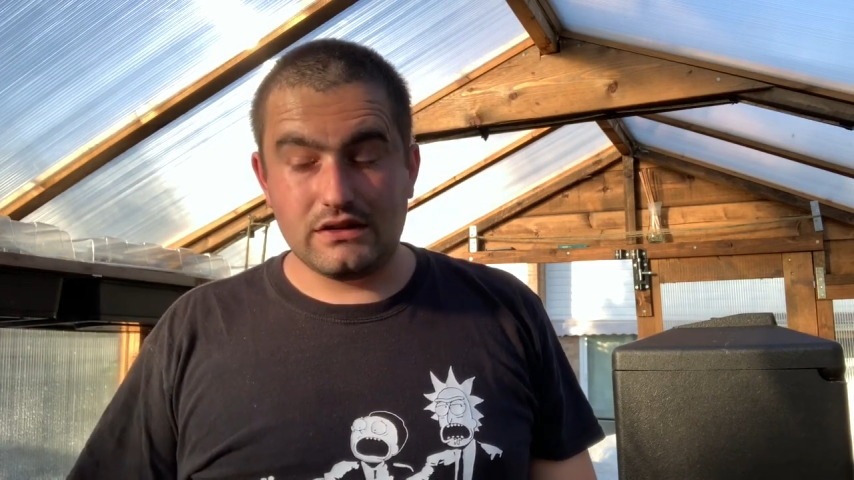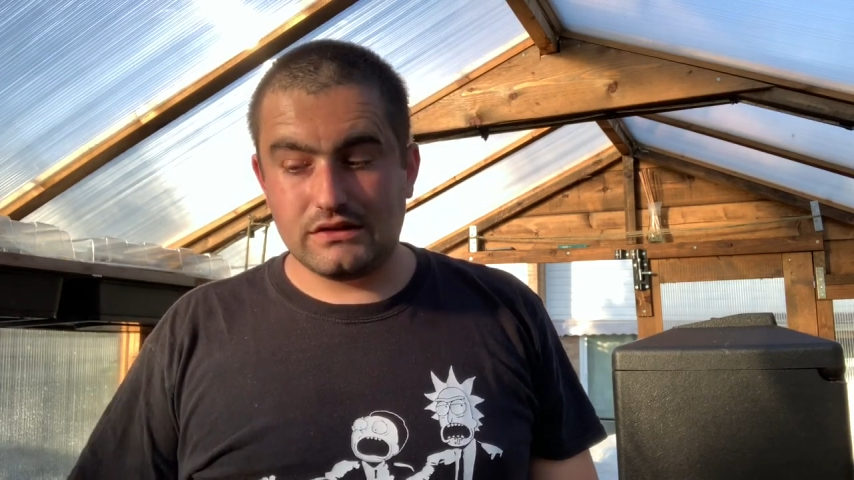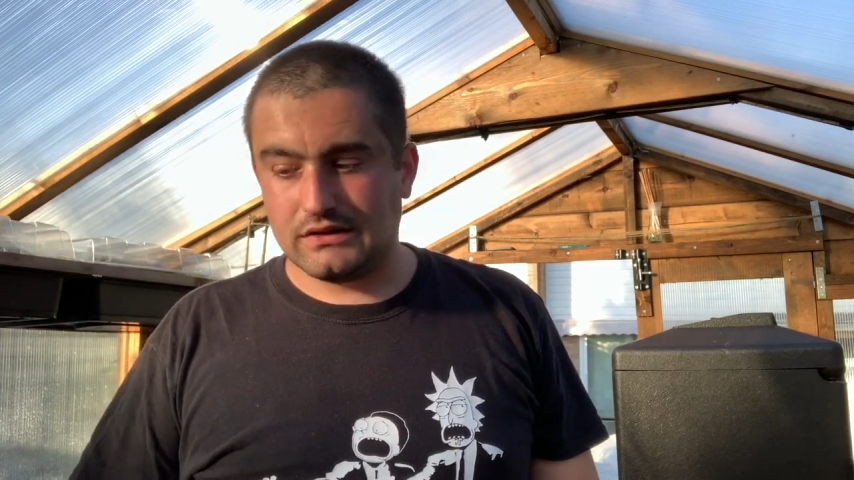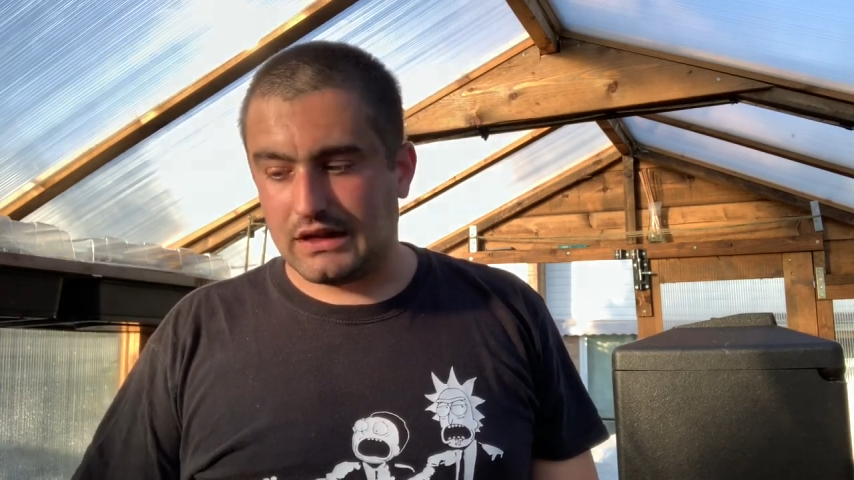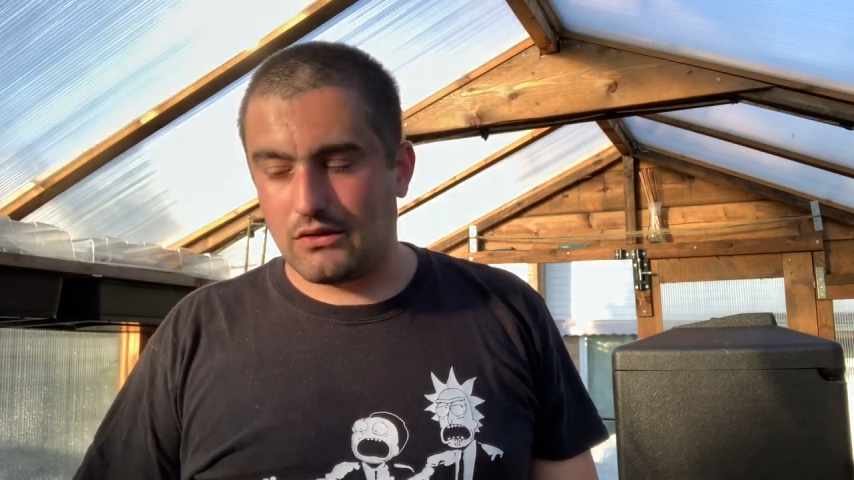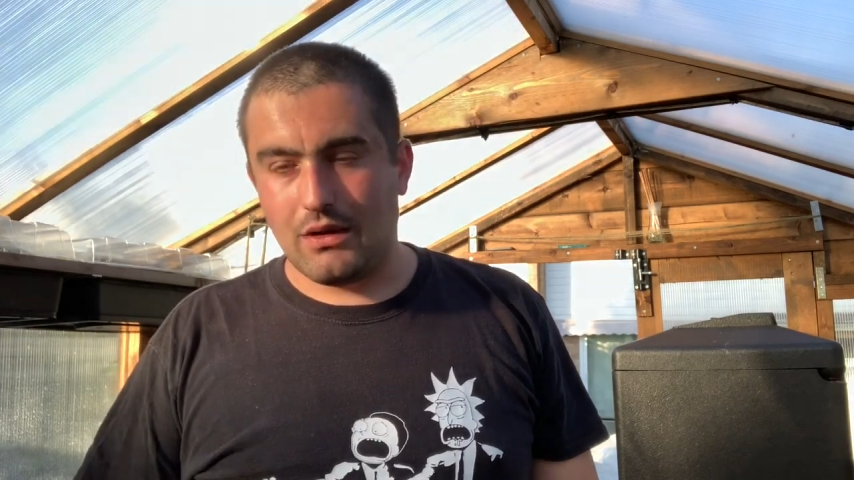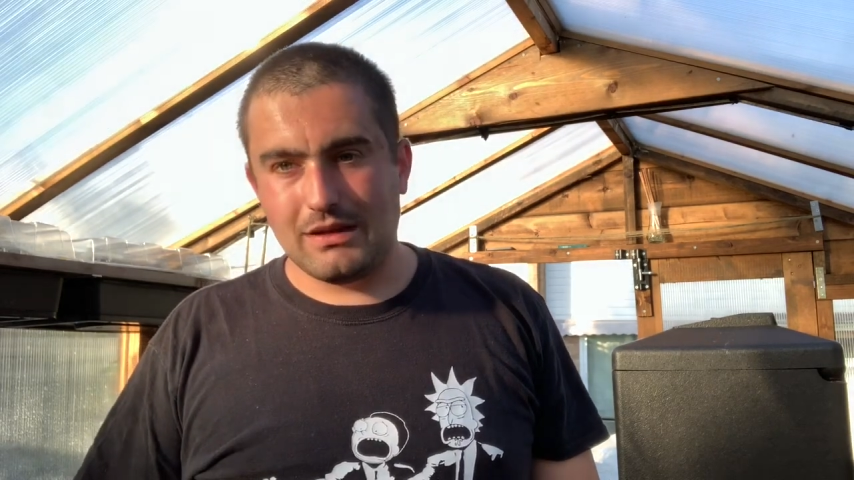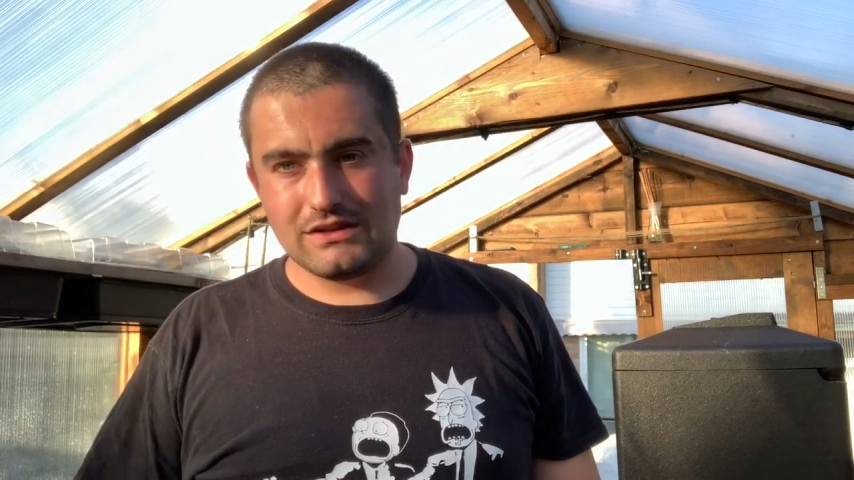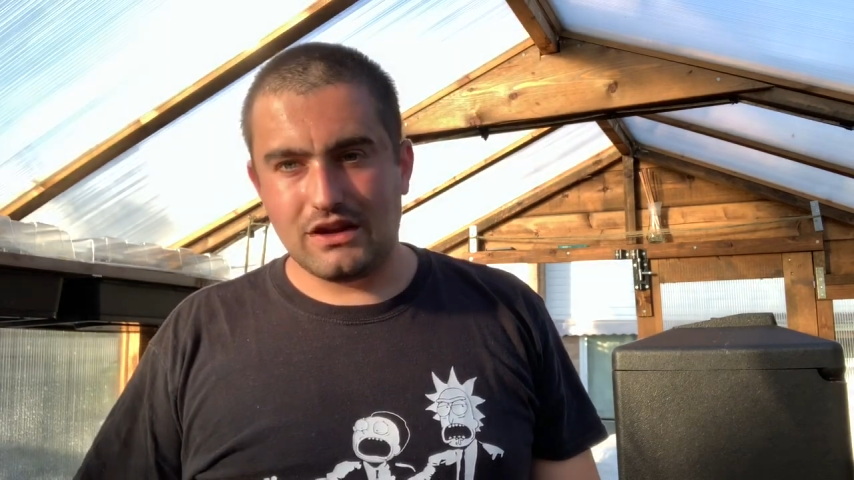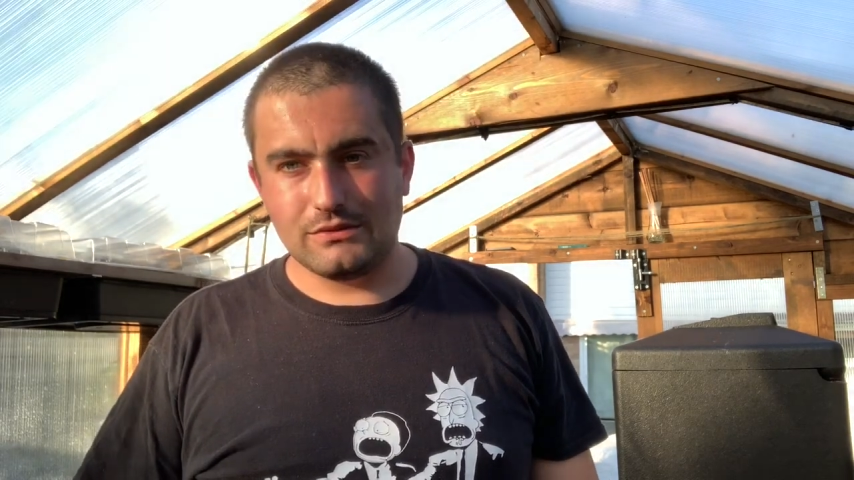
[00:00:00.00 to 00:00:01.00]
do take quite a bit
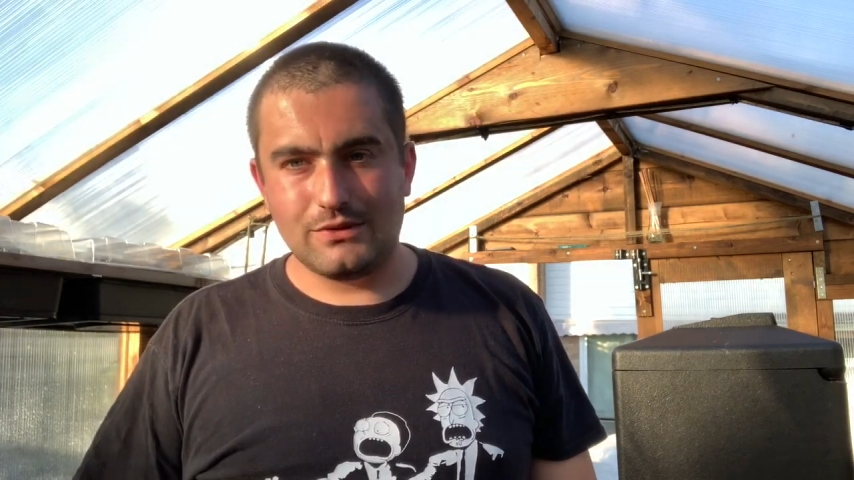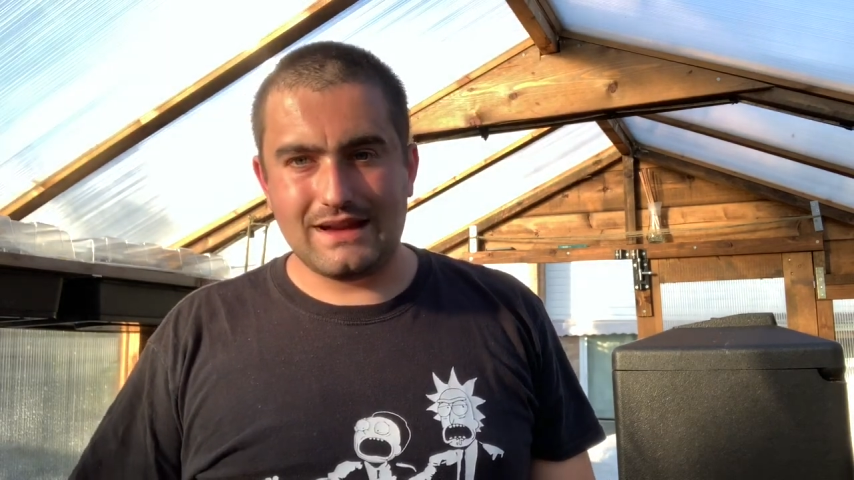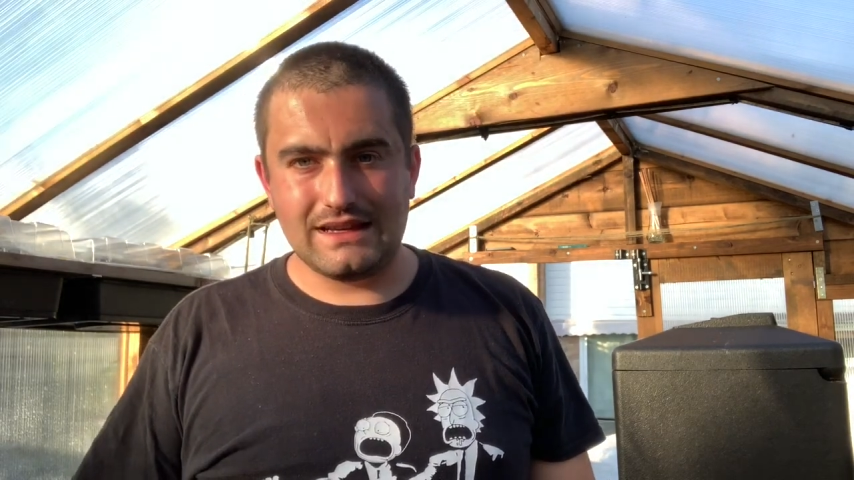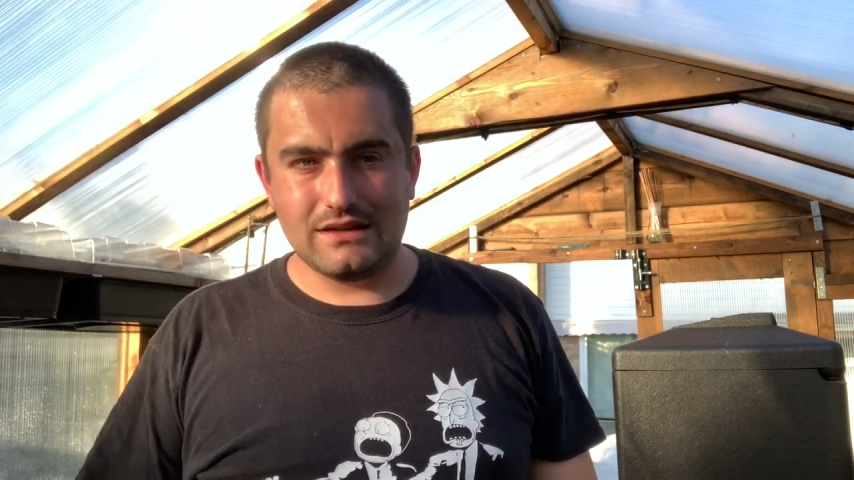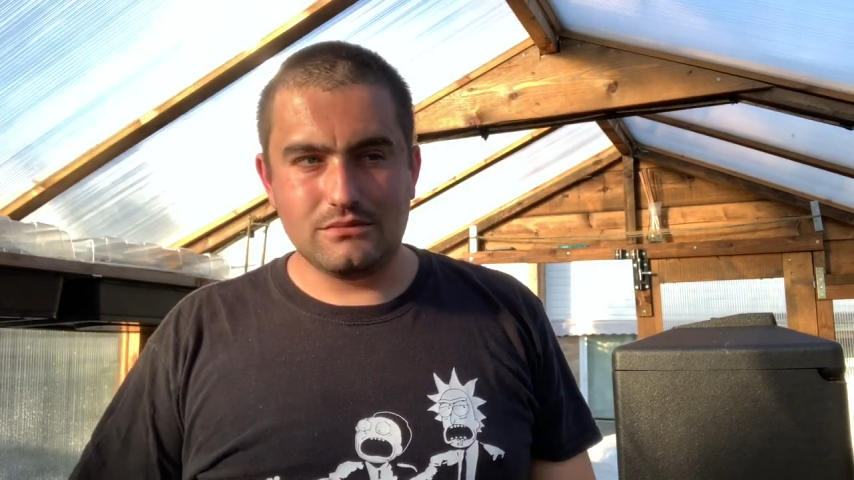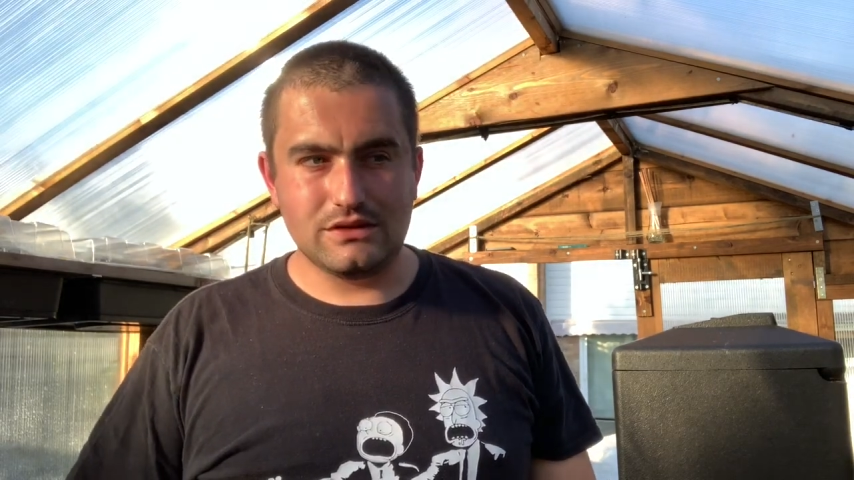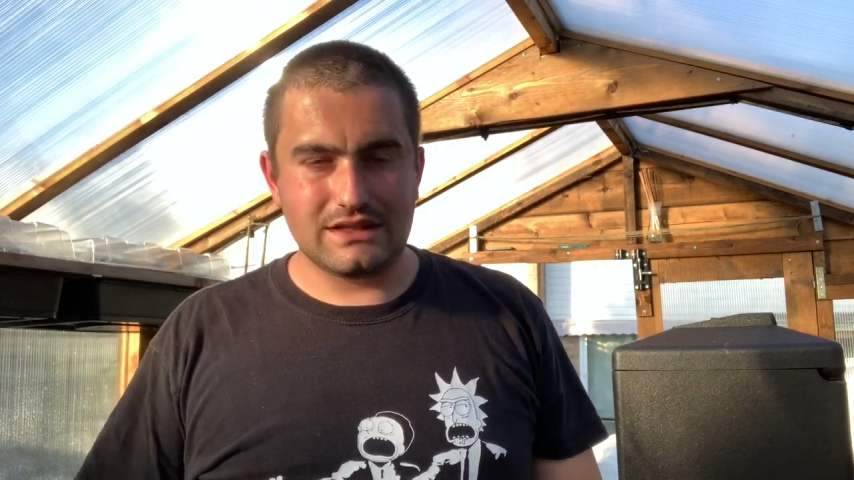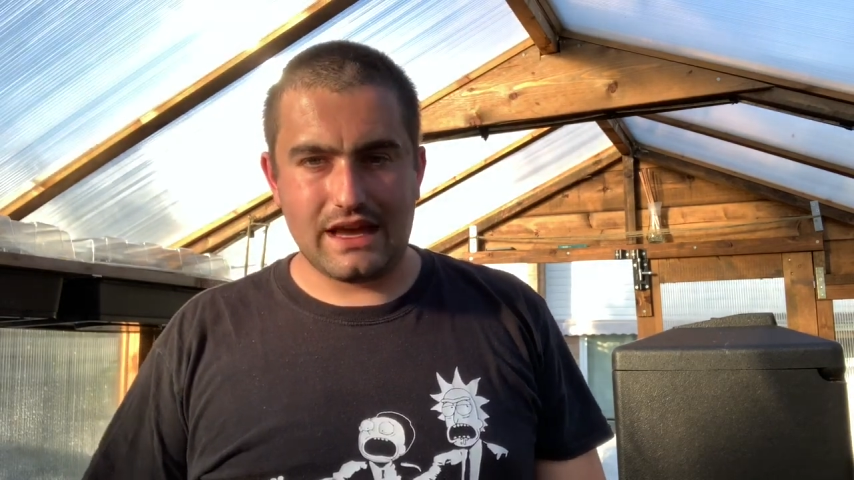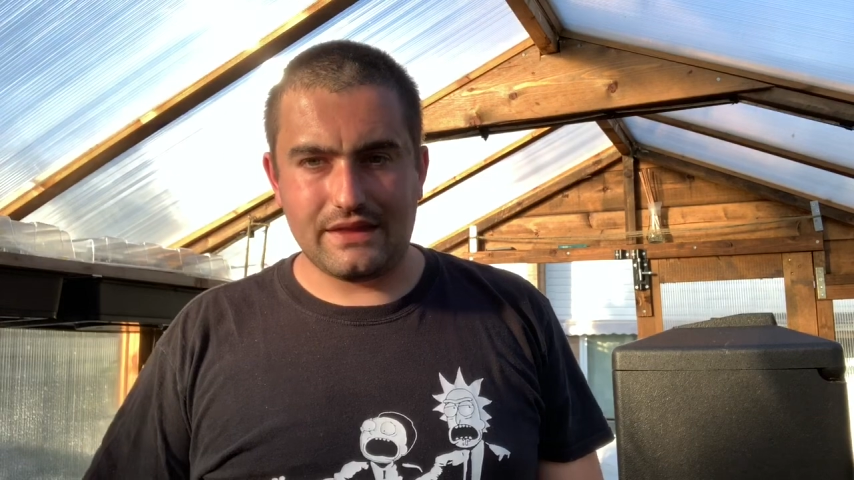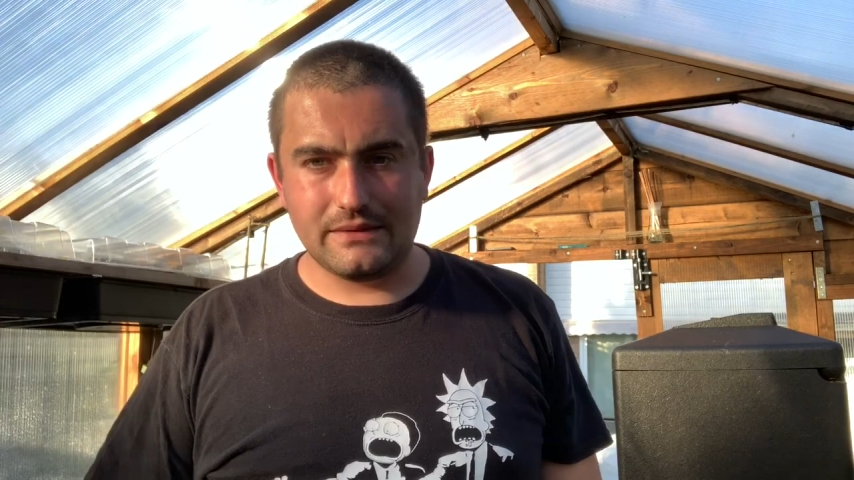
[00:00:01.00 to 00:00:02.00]
of time to edit and put
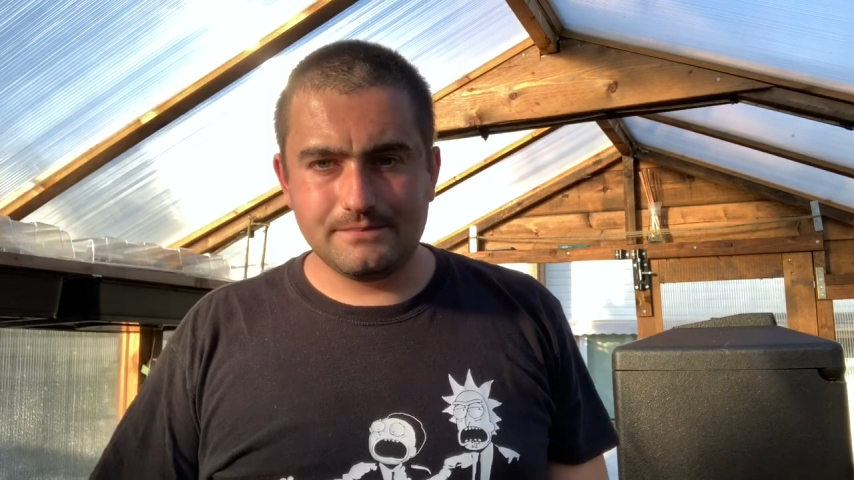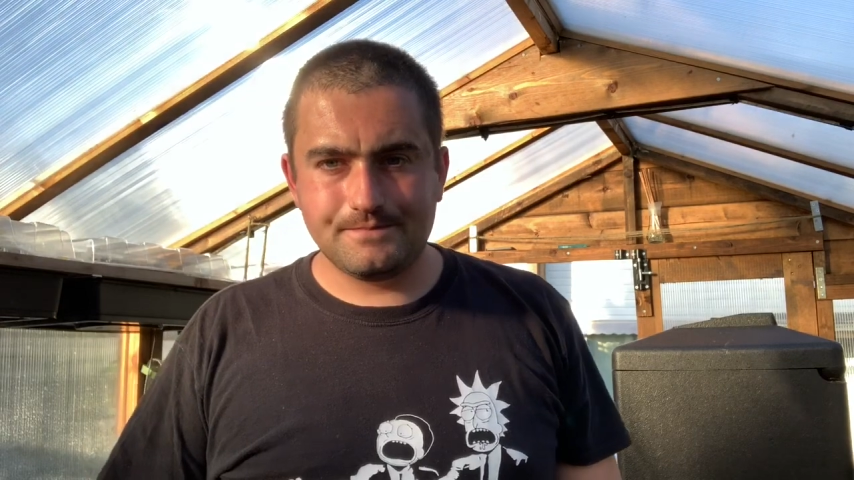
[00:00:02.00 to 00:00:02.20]
together.